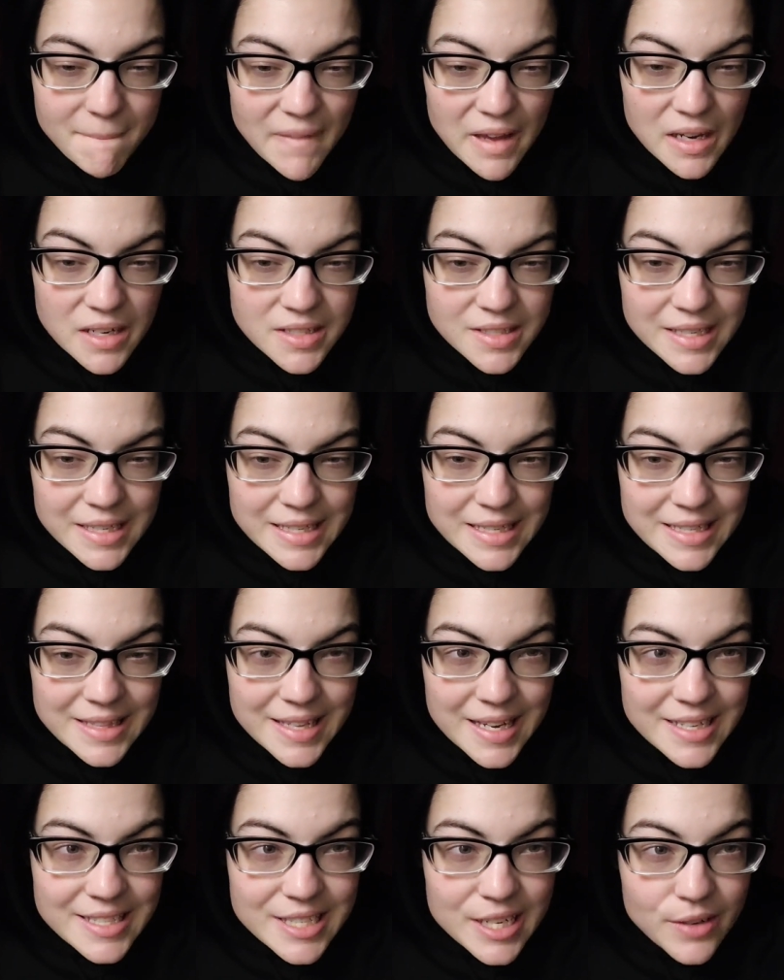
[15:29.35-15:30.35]
because I
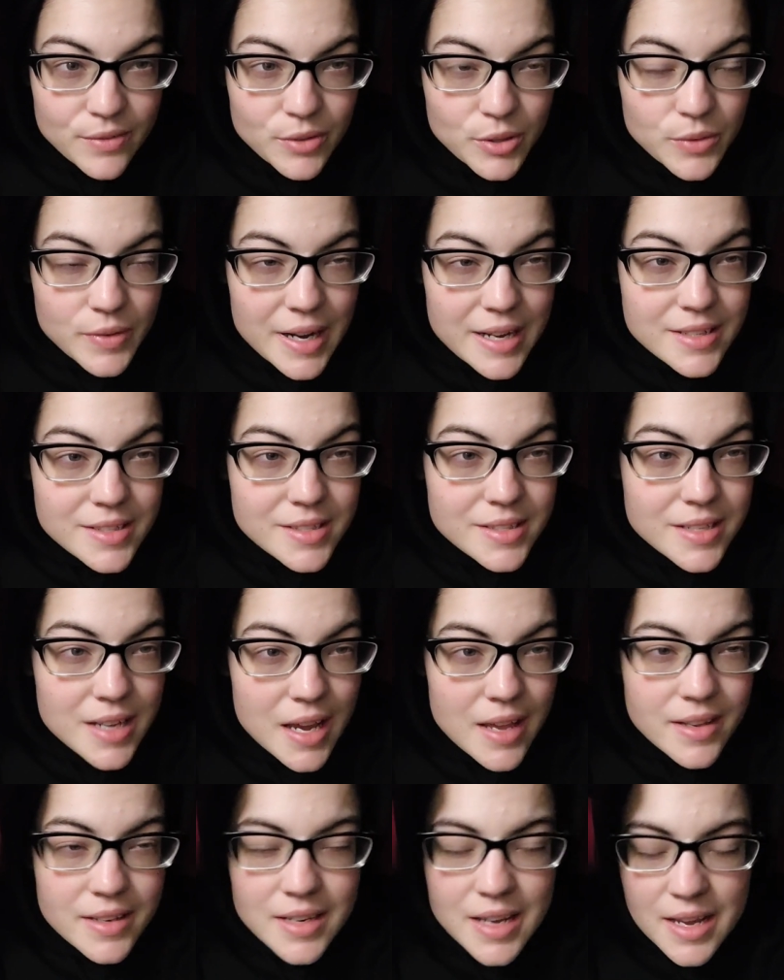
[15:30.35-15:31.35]
need that day for
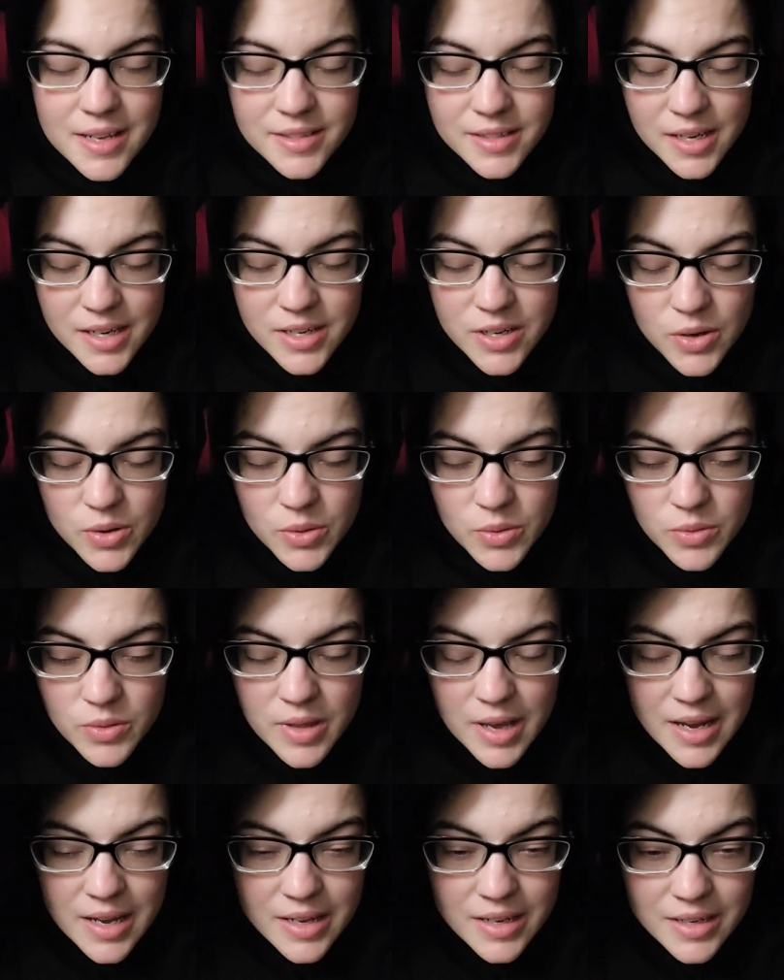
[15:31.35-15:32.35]
rest. And yes, I know
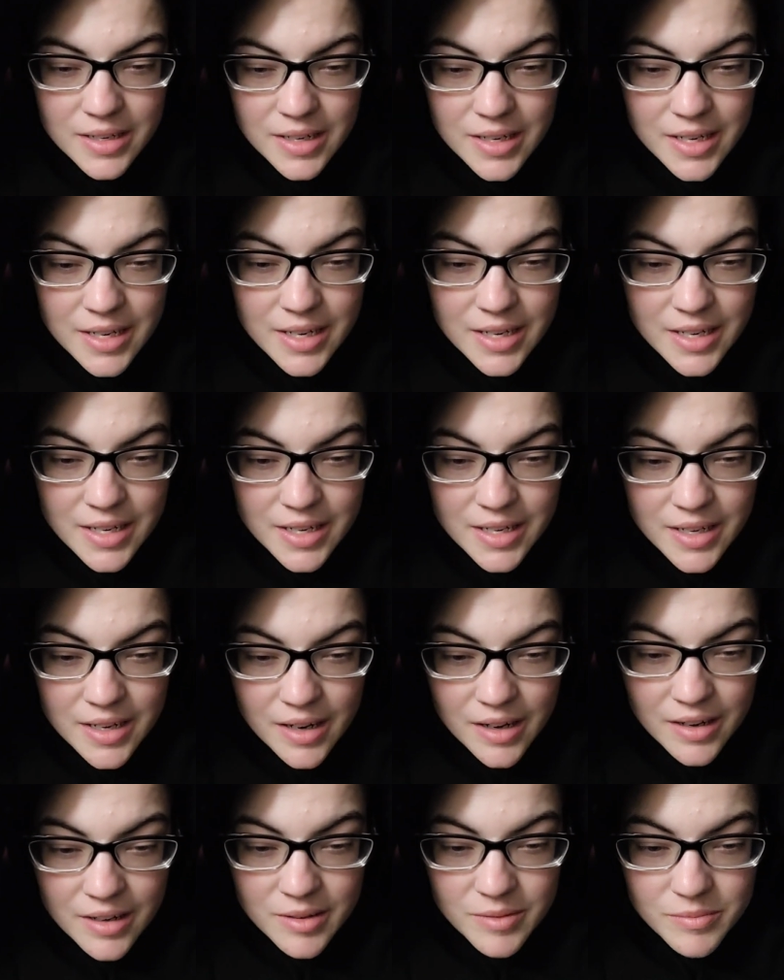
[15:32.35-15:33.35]
that
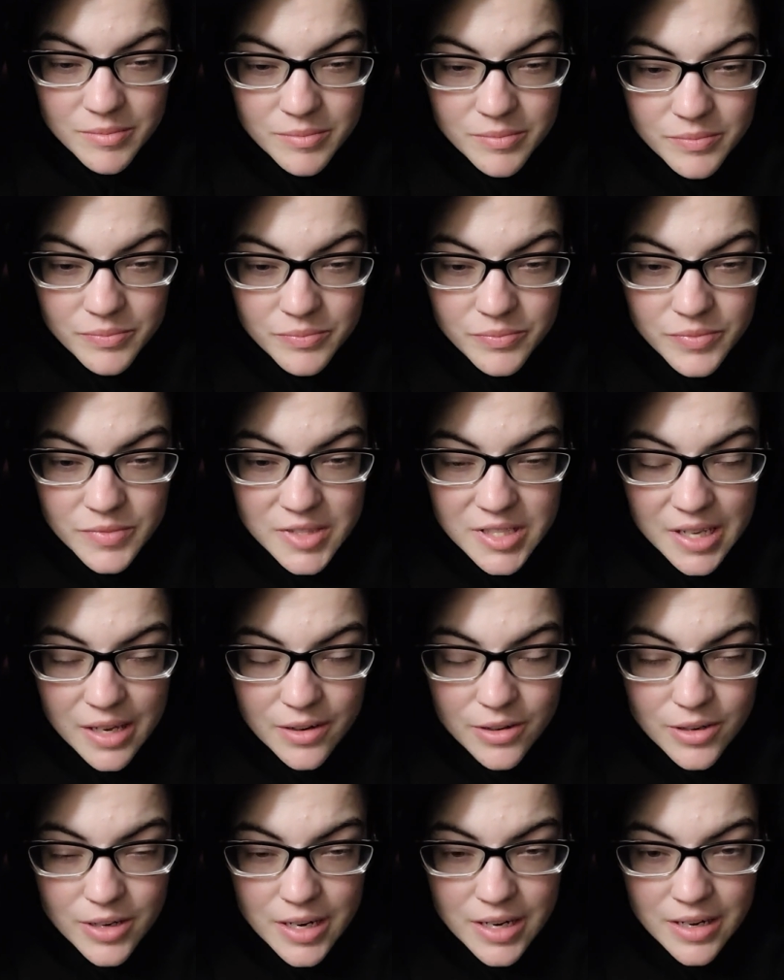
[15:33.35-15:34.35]
um,
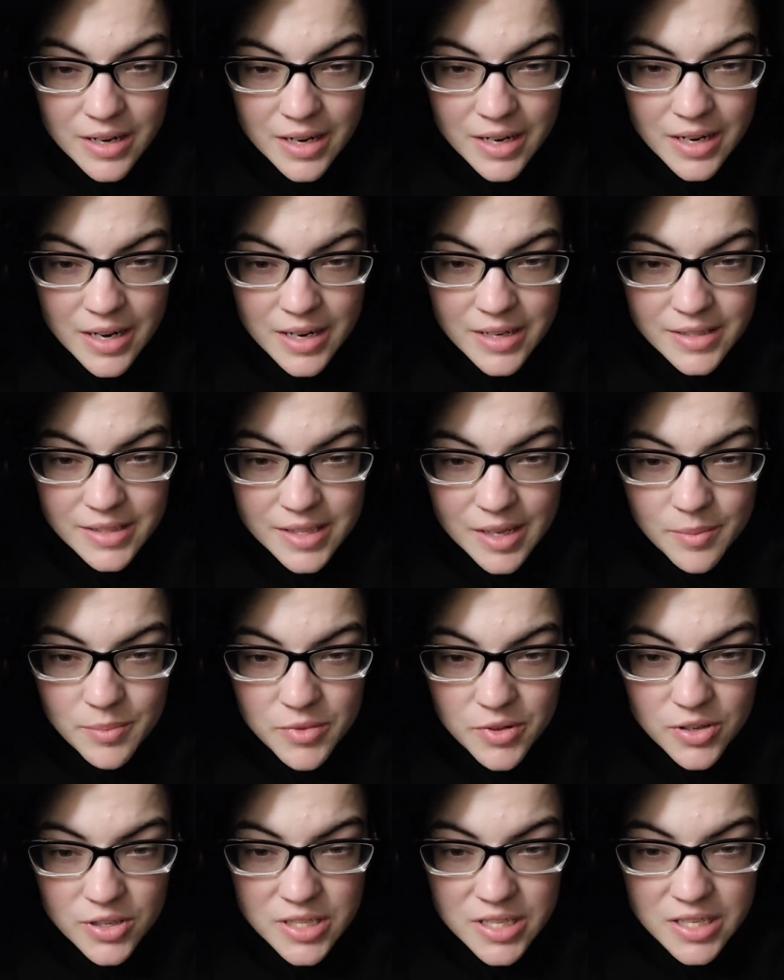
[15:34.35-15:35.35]
Saturday night I
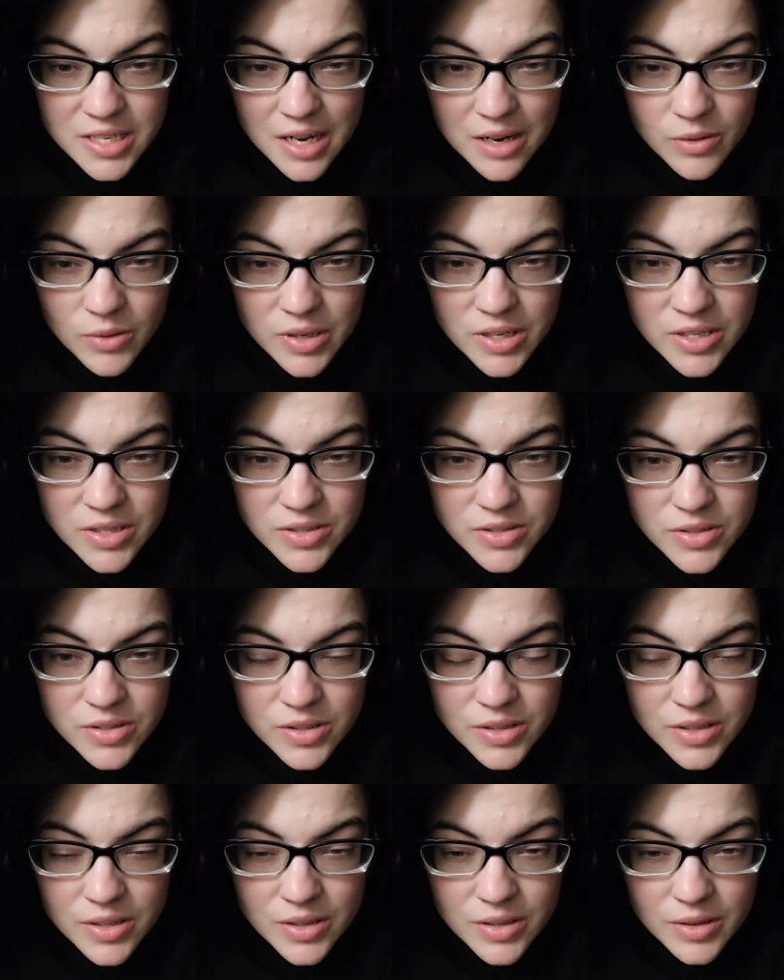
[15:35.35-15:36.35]
slept 13
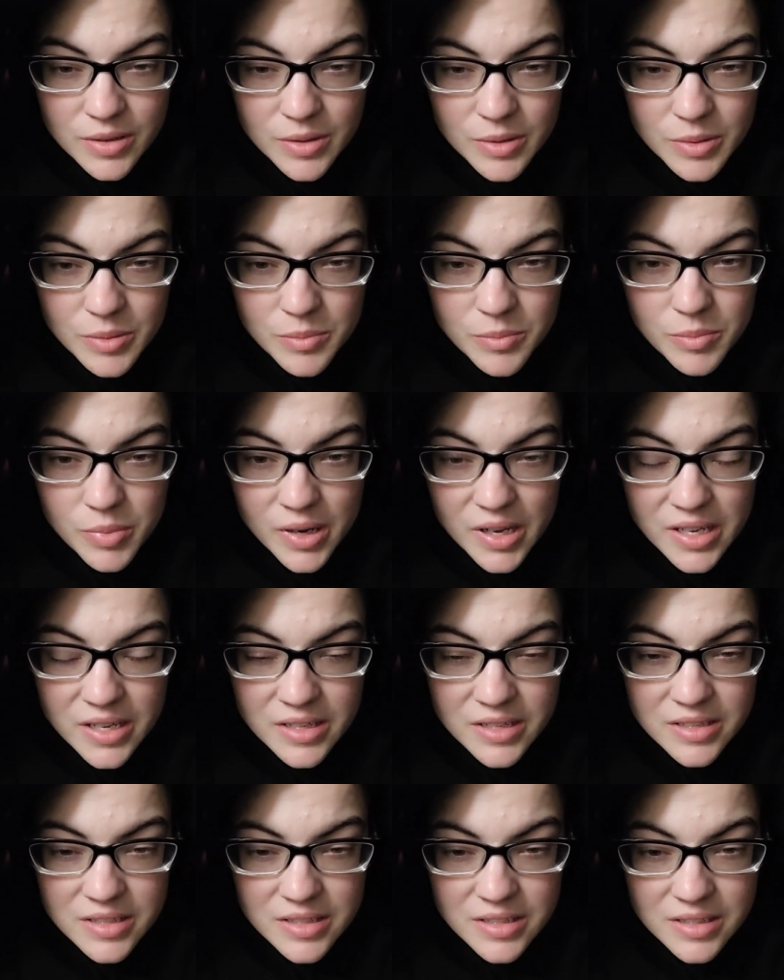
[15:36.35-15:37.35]
hours,
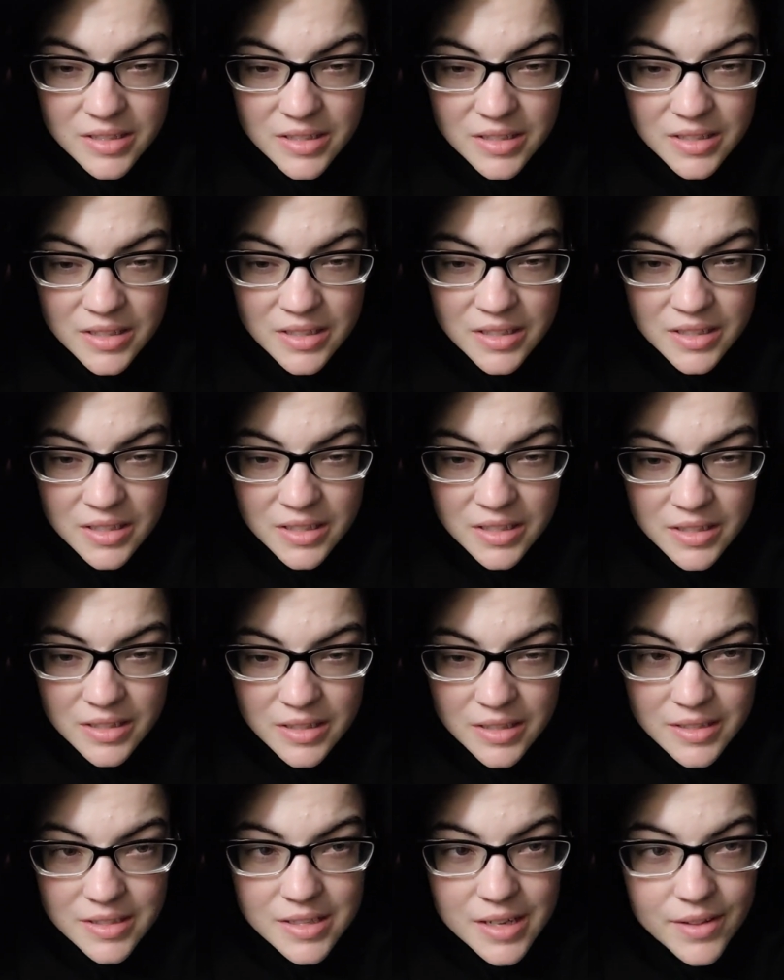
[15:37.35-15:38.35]
but
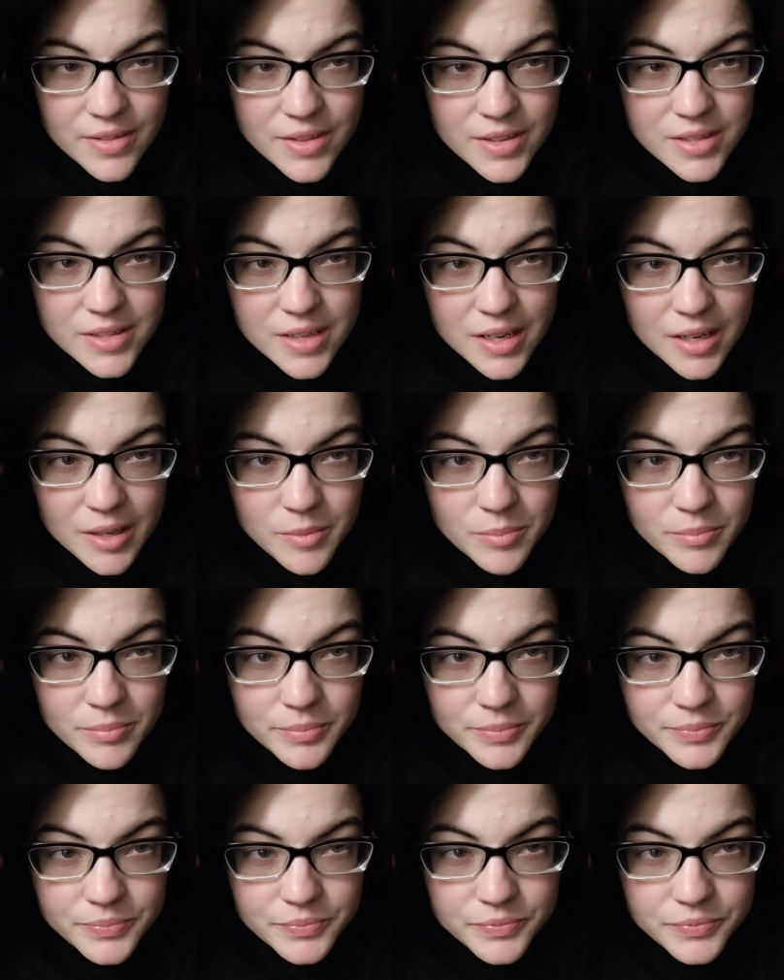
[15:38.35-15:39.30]
that's not the same.